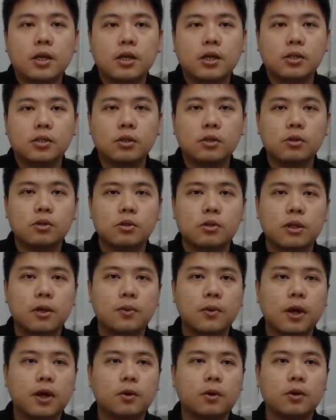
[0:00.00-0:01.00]
So today
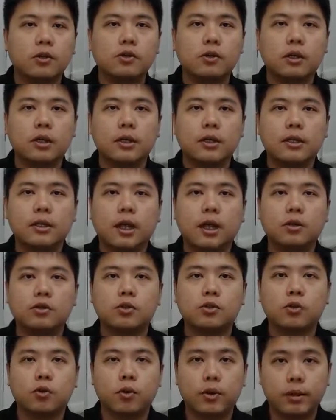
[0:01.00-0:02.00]
we are going to learn how
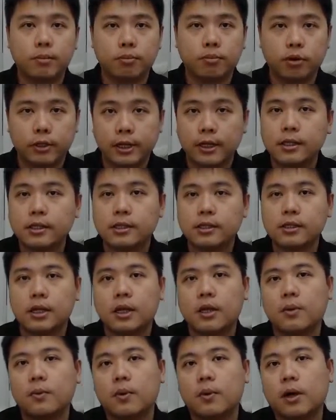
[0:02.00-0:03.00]
to create products,
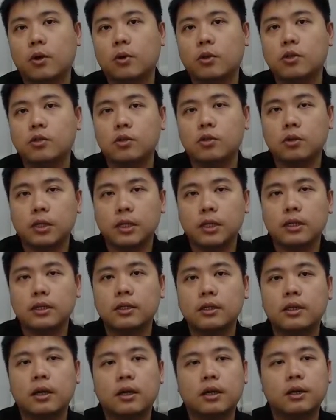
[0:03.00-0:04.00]
and we are going to learn